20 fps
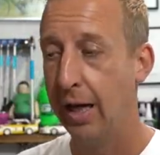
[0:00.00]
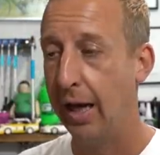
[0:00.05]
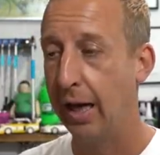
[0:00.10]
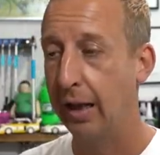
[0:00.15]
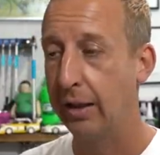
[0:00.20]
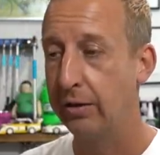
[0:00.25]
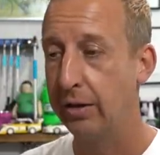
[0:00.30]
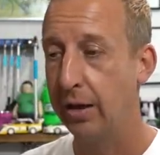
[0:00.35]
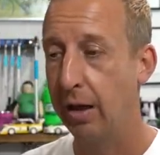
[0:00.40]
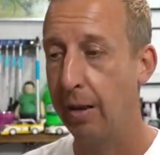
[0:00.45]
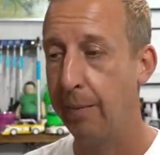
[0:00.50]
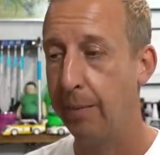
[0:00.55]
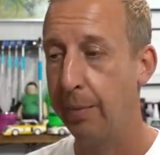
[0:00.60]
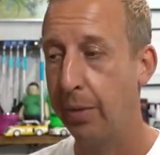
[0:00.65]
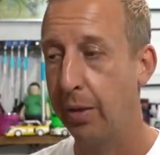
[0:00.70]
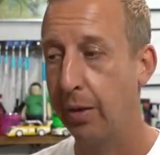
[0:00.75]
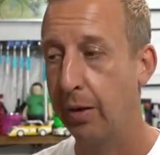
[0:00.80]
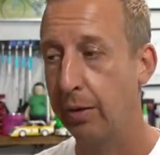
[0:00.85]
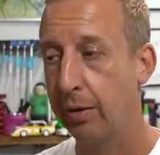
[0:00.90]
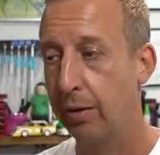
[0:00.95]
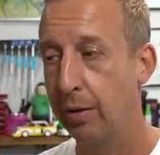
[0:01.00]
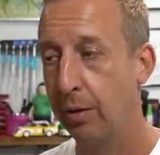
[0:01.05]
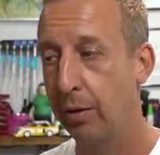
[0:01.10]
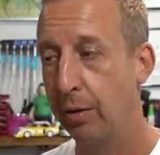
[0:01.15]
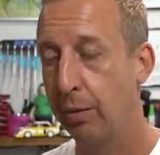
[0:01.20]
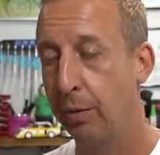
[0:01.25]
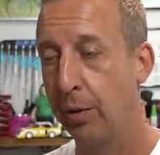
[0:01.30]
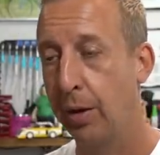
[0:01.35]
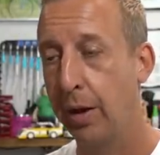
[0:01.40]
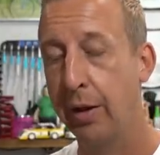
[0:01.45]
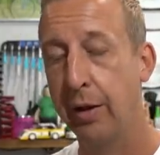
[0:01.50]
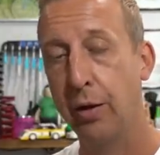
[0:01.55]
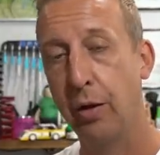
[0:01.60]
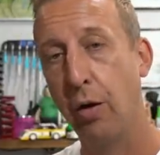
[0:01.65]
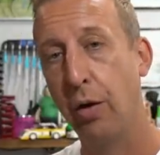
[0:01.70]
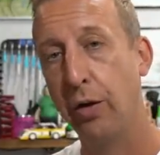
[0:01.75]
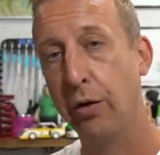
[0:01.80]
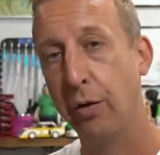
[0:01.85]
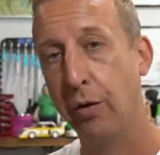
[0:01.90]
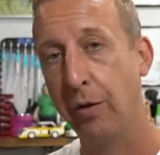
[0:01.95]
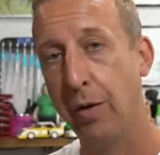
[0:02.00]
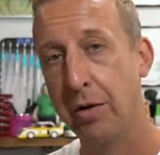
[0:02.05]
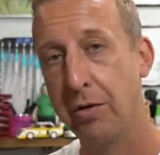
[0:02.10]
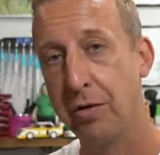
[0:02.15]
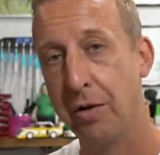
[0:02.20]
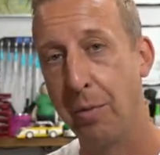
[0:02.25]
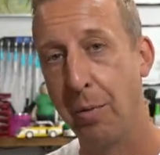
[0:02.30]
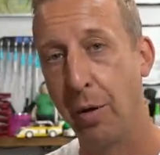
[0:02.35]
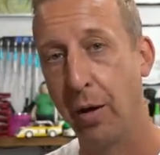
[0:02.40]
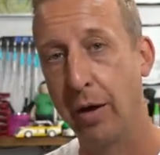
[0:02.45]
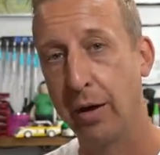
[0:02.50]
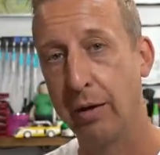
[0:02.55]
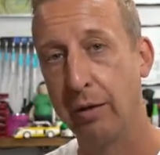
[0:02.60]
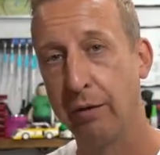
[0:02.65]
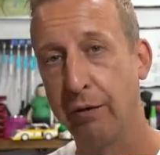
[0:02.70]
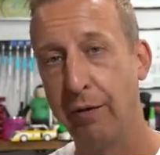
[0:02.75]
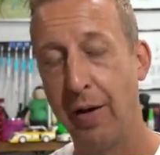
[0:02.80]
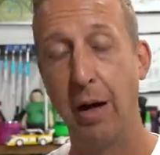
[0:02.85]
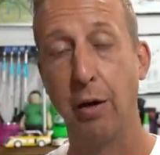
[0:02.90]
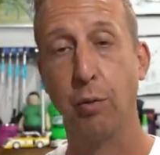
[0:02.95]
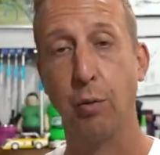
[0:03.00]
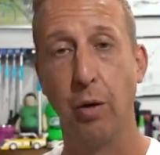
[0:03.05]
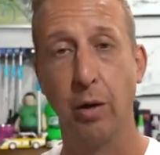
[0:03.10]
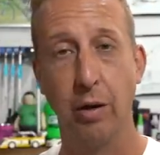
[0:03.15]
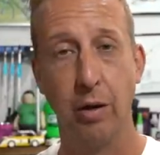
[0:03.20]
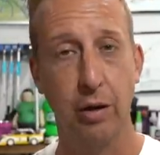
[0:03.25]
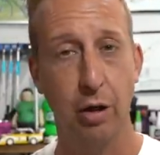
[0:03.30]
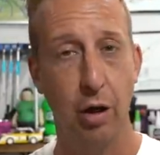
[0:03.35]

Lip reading: And one of the guys at Retro Bike found one at a